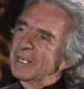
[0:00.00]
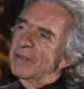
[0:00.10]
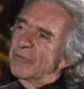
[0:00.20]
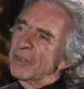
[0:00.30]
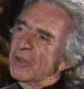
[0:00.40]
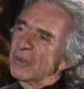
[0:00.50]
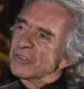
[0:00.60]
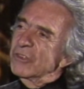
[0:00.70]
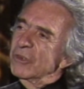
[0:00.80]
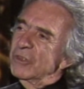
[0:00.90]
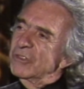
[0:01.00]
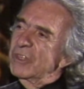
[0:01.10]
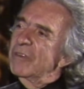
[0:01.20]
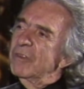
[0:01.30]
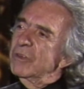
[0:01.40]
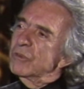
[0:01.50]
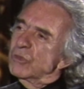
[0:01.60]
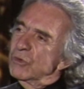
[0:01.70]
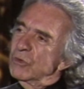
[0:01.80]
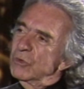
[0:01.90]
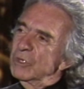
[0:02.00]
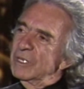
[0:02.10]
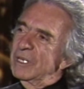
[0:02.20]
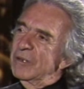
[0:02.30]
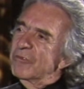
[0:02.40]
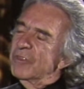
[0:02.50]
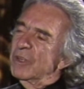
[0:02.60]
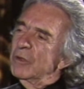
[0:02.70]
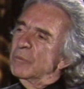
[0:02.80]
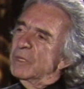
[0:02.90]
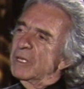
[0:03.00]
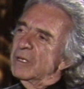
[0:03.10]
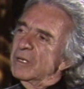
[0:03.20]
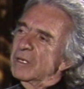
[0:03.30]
if an Oscar is given to a film that